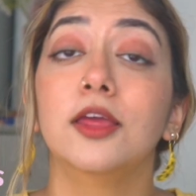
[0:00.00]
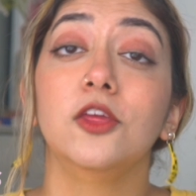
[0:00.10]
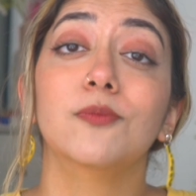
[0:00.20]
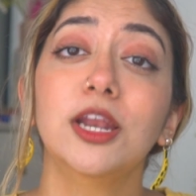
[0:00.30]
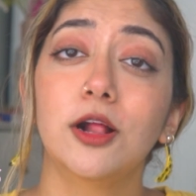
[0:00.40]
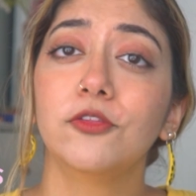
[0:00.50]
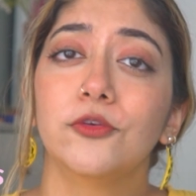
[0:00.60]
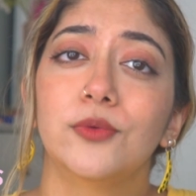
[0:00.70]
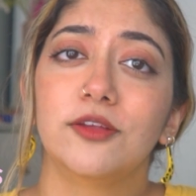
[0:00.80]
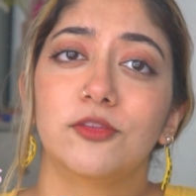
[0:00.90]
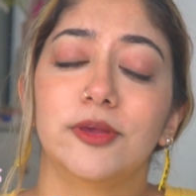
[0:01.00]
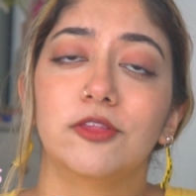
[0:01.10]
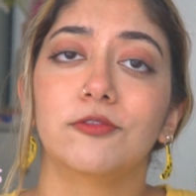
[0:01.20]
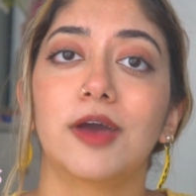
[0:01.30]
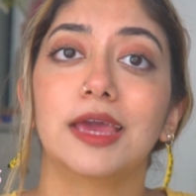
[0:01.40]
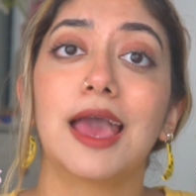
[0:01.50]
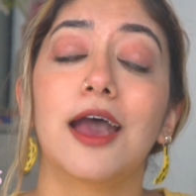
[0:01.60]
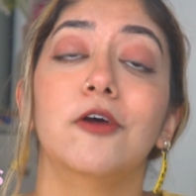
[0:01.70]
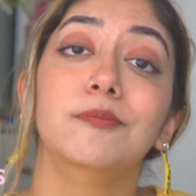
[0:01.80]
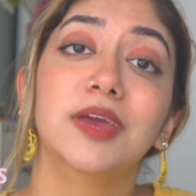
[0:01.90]
you might also want to specify
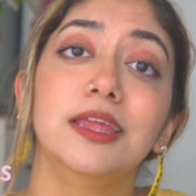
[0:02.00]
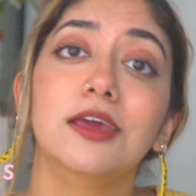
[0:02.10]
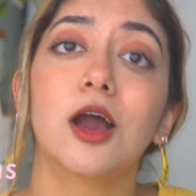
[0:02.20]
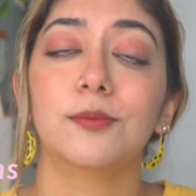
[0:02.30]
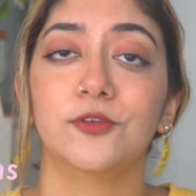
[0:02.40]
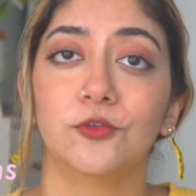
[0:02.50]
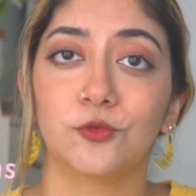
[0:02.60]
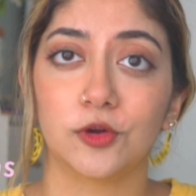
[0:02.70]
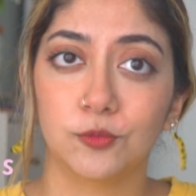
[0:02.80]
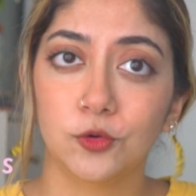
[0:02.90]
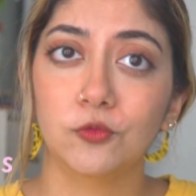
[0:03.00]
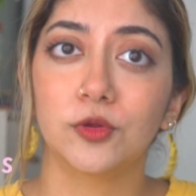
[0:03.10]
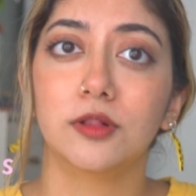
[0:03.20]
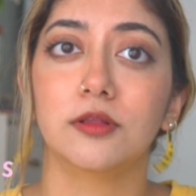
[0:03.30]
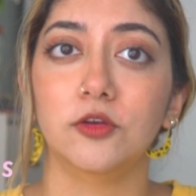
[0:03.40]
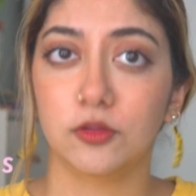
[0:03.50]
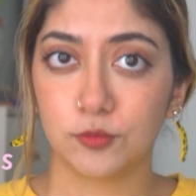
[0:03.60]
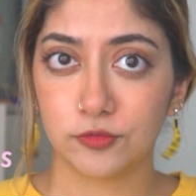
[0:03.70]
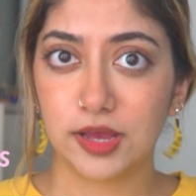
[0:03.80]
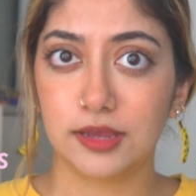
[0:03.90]
how many options for approval you'll
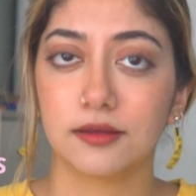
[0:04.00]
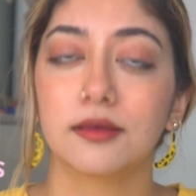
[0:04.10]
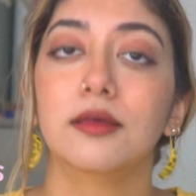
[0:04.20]
provide.